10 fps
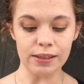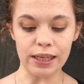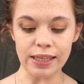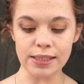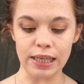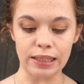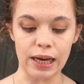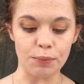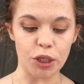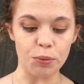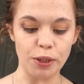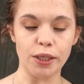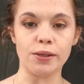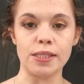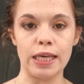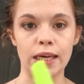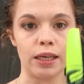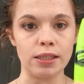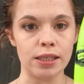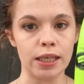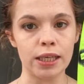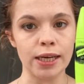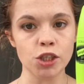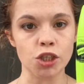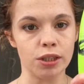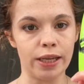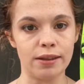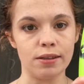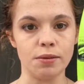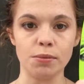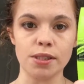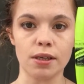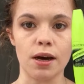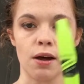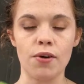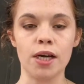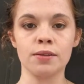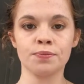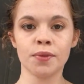the last thing that I'm going to be using is the Collection Lengthening Mascara.